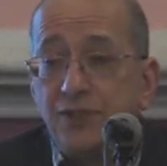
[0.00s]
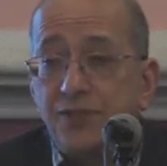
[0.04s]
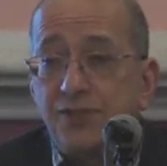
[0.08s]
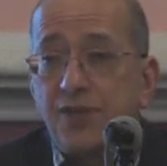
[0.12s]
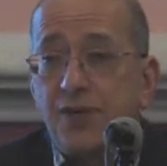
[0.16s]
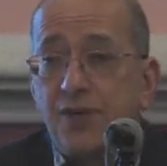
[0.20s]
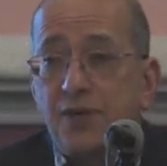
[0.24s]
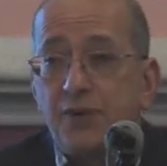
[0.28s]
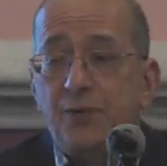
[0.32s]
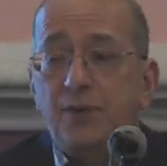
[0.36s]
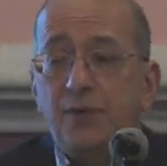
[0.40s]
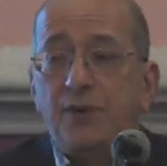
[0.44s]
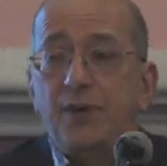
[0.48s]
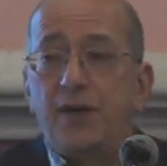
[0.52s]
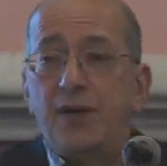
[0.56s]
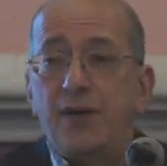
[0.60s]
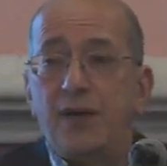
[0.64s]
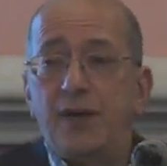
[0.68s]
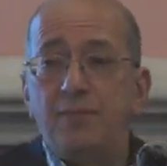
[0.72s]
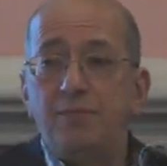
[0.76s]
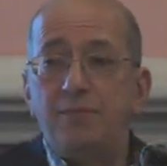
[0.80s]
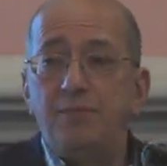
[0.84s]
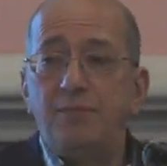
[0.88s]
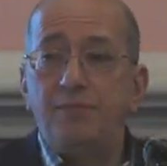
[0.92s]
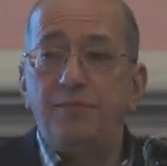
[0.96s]
So,
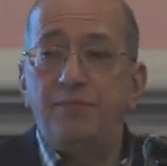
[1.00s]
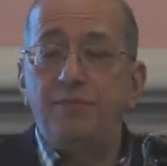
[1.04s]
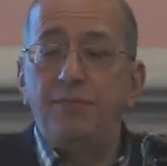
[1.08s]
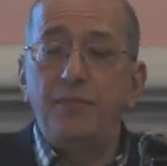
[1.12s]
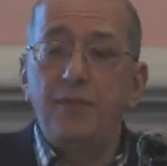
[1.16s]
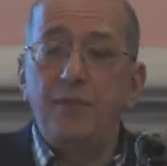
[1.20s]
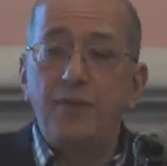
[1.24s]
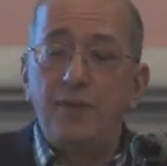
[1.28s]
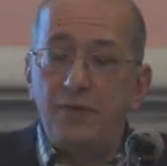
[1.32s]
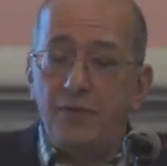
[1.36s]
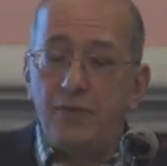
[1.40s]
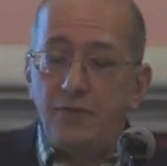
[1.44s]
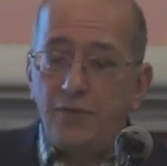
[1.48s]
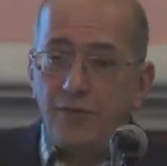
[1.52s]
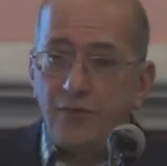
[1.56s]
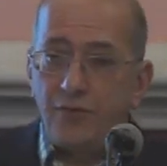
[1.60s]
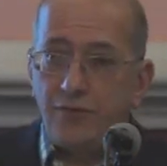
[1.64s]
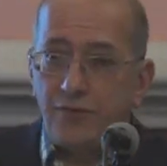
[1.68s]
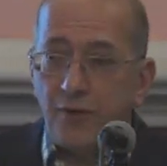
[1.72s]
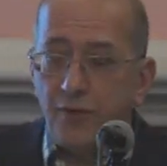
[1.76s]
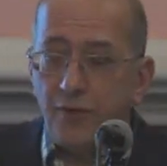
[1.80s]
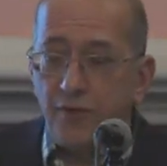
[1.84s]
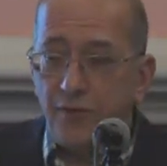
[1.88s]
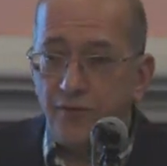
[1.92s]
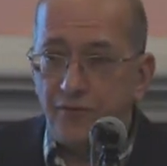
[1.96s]
um,
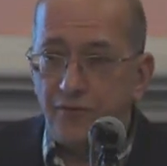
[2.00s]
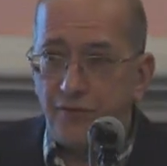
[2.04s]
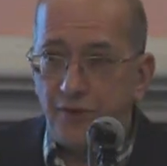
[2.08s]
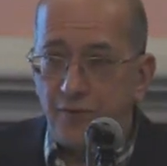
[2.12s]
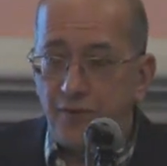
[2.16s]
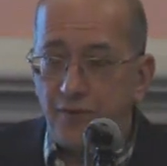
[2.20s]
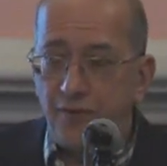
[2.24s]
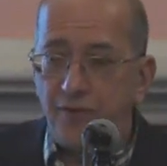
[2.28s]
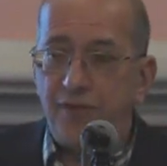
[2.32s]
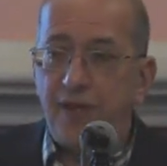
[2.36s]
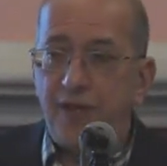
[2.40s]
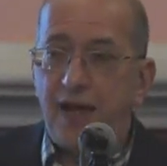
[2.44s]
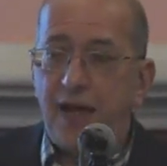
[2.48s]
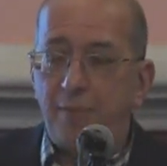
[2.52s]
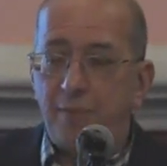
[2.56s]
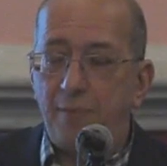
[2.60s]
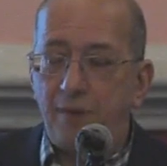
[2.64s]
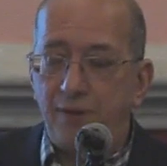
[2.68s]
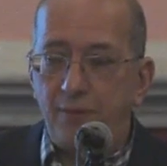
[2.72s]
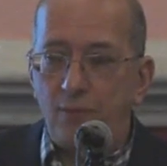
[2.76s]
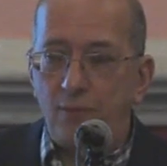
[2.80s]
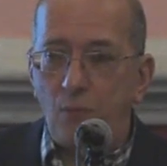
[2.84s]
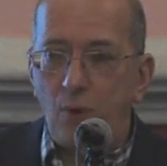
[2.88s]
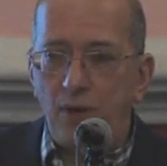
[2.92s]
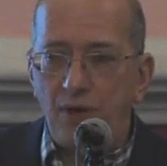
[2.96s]
so, so there's that.
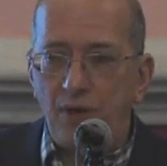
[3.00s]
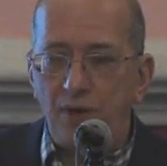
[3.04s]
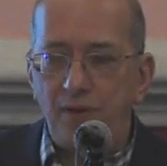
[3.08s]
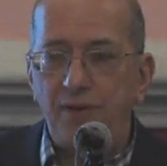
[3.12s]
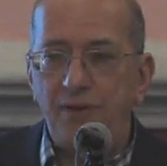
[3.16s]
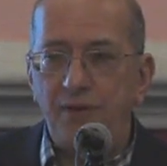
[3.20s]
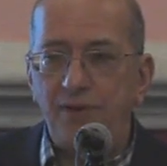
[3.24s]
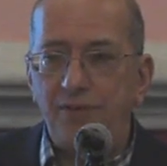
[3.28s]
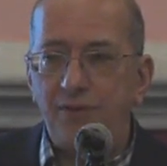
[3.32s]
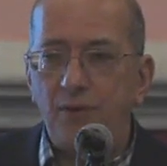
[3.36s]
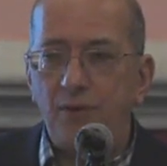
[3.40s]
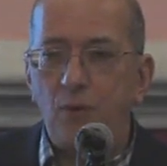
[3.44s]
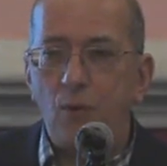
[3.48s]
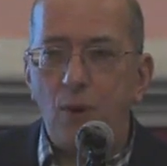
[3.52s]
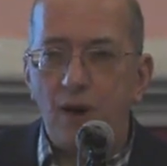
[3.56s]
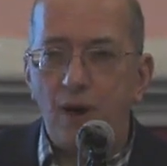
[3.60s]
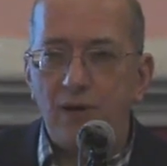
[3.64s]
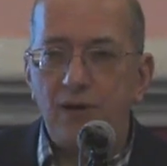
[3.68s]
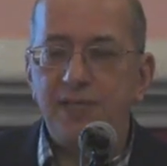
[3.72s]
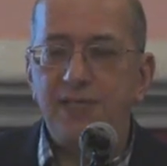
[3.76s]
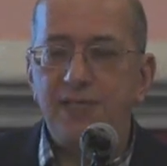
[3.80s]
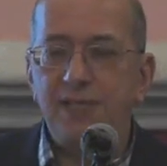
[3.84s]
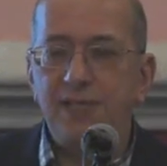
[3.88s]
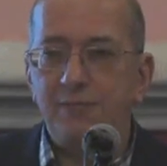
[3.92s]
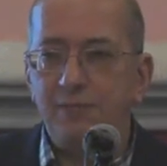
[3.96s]
But one of the things that
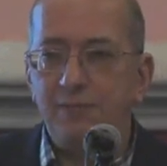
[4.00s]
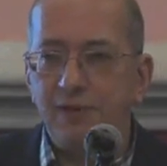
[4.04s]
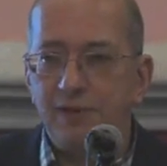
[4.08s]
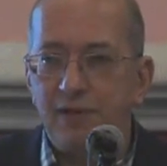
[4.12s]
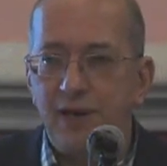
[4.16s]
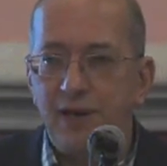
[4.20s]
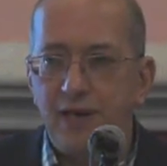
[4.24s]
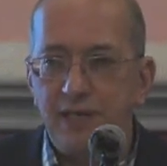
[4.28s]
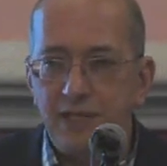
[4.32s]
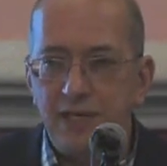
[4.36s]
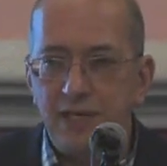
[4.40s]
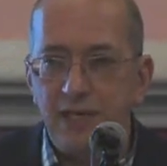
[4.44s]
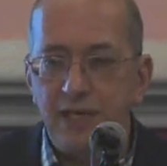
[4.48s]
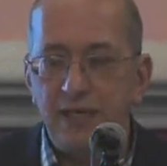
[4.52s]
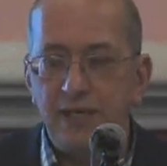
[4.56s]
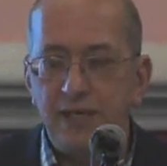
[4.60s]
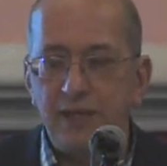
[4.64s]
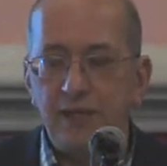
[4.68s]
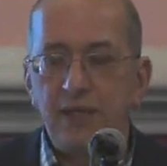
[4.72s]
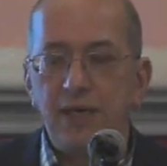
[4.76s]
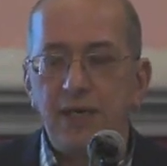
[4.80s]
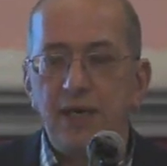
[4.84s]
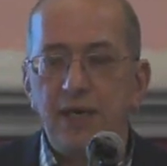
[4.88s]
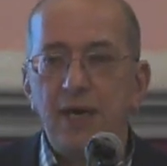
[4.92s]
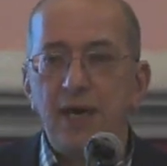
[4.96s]
worries him a great
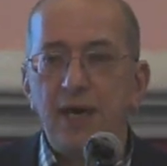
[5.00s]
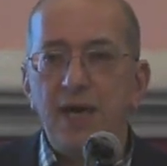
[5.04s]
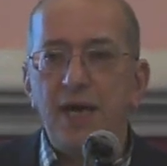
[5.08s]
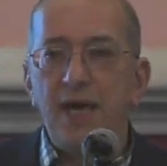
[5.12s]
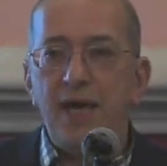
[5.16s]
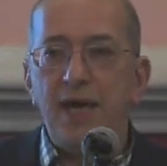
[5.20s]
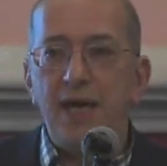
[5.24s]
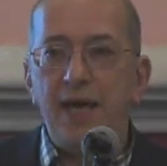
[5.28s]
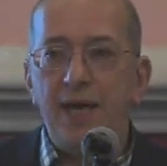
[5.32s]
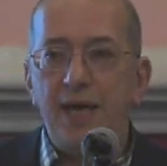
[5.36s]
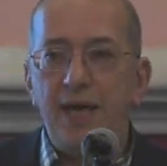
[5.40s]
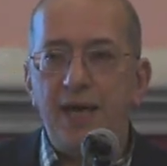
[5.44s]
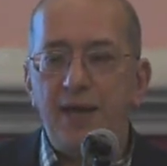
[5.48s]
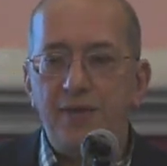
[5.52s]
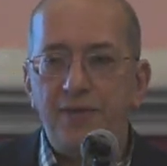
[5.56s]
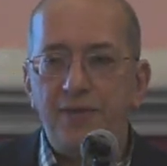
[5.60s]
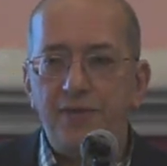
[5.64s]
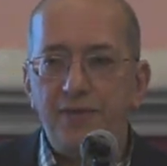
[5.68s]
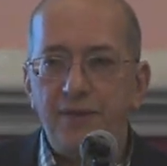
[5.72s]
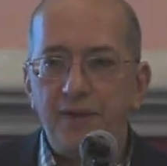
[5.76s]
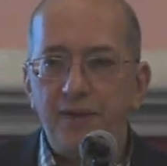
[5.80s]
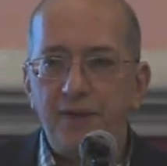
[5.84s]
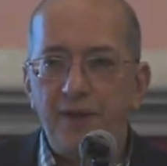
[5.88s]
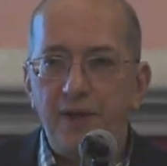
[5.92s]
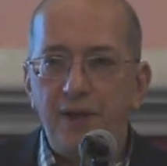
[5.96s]
deal
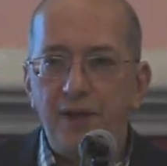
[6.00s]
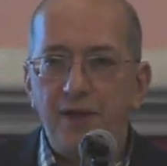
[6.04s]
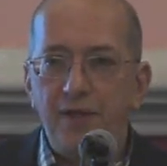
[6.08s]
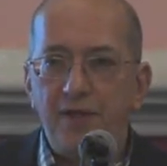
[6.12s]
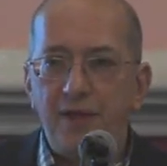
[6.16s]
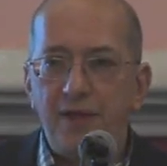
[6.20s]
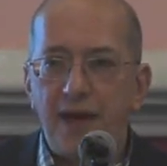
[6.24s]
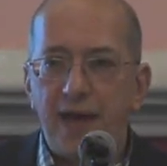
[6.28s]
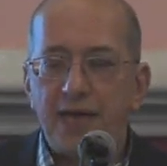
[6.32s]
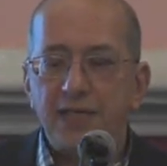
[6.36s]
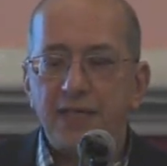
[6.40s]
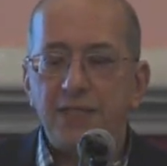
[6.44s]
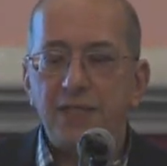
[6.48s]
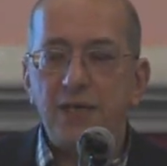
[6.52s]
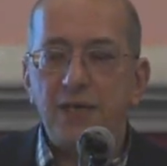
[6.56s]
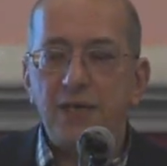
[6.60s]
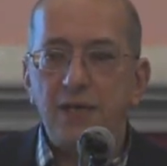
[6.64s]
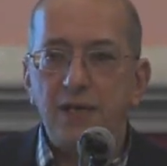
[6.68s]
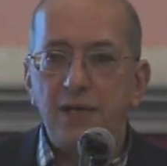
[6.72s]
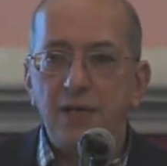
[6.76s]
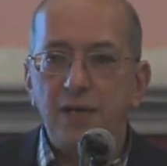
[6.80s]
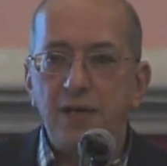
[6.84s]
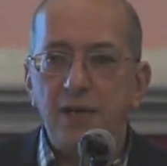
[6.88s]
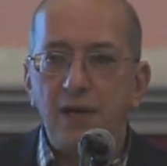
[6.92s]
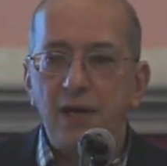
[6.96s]
is that
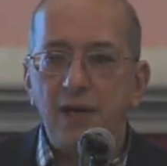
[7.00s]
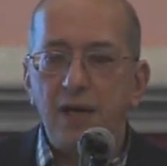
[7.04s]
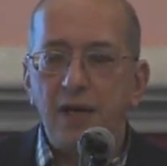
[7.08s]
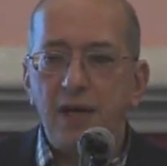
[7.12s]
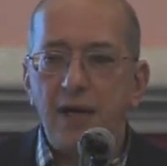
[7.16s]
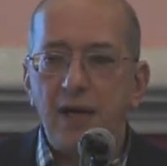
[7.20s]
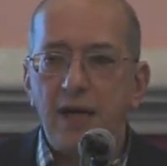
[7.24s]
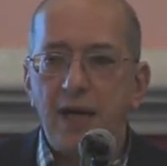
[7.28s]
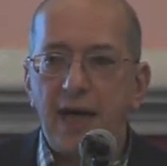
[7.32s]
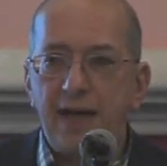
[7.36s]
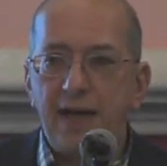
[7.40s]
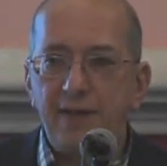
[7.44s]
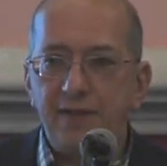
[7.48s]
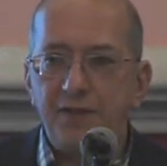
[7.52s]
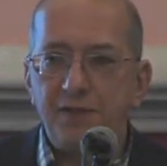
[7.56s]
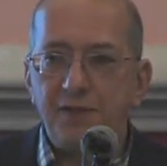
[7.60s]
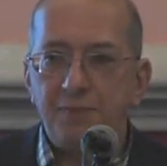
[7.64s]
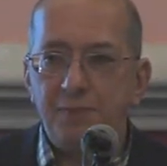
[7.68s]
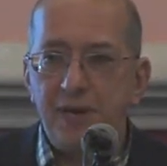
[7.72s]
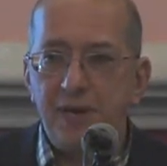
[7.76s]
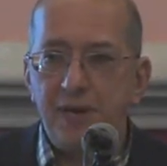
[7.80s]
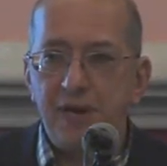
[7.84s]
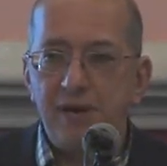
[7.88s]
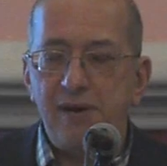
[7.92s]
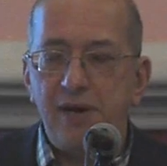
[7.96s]
at this
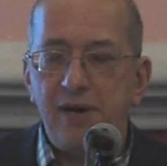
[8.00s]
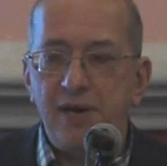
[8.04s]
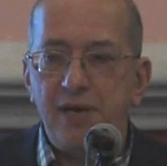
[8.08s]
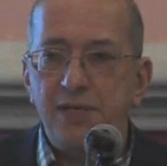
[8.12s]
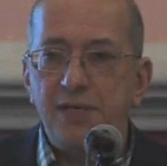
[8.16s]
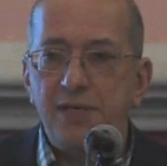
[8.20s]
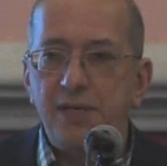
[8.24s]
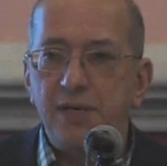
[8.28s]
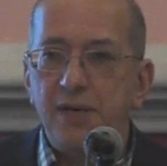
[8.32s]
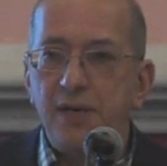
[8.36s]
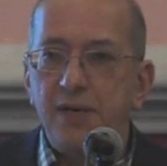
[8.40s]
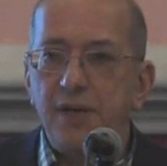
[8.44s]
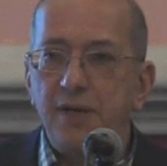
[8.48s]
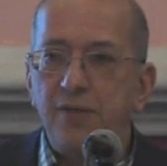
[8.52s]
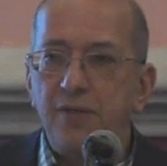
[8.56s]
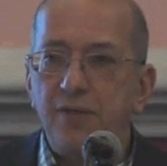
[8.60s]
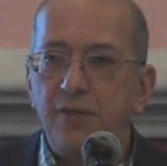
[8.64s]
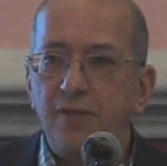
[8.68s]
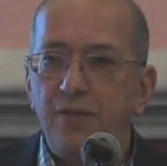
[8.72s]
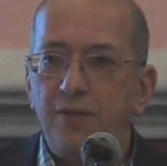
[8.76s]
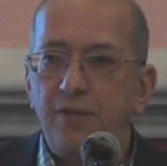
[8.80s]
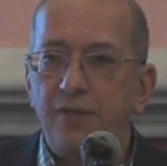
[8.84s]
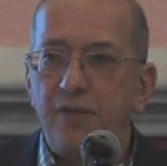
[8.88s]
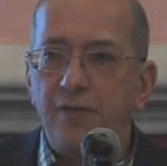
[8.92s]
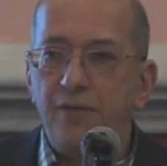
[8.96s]
period,
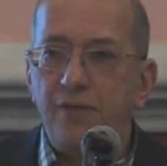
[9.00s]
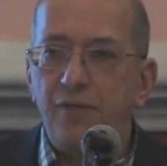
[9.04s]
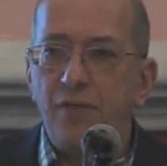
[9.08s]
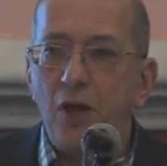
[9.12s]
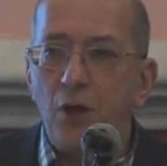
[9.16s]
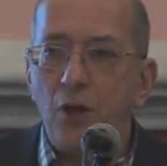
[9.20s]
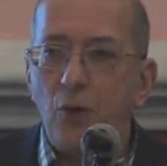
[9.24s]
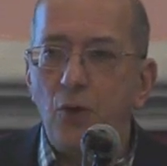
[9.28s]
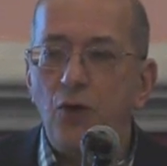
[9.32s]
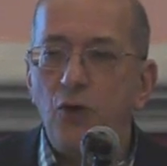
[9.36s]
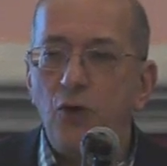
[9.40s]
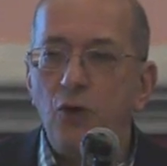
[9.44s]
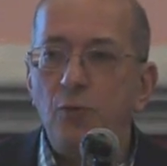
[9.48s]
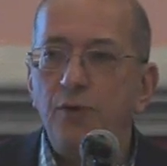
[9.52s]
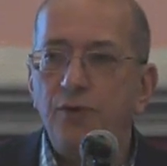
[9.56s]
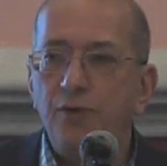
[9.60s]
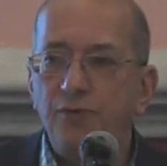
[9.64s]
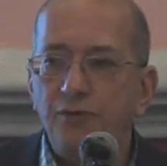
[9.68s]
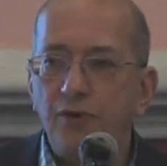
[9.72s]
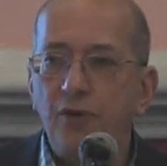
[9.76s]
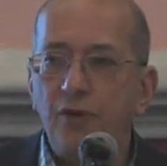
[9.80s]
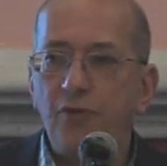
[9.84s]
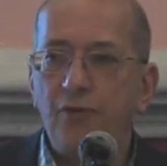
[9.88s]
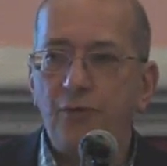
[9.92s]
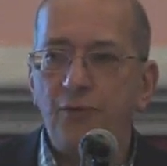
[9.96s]
that no human
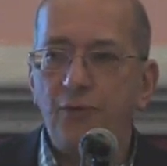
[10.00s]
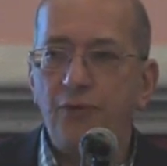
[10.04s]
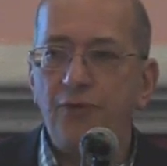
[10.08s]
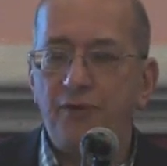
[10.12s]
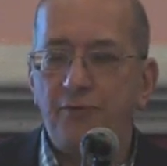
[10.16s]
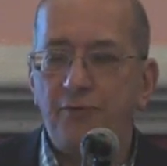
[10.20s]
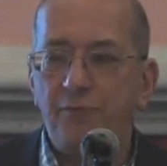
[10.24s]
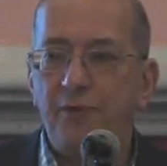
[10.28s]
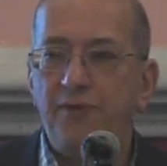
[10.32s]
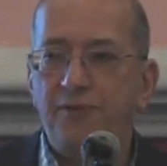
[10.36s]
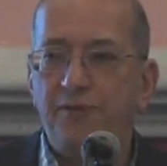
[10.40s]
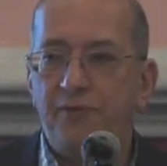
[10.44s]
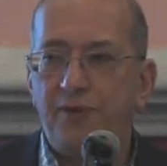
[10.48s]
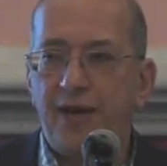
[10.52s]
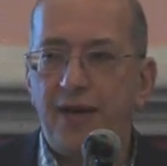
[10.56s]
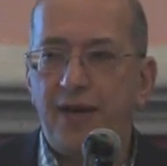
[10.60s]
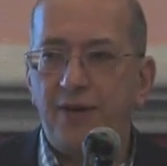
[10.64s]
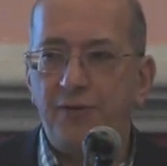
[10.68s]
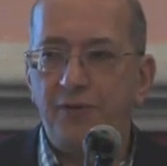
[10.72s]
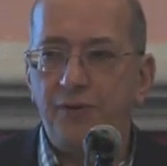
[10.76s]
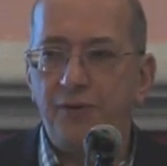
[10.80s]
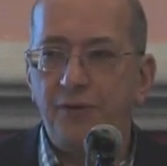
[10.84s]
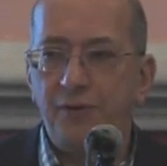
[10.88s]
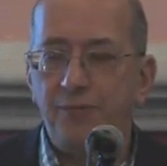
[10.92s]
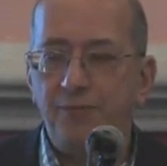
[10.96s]
fossils have been
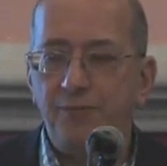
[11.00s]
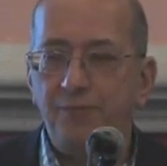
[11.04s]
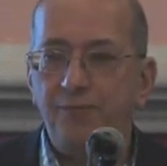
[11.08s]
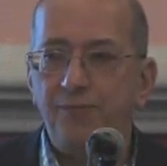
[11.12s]
found.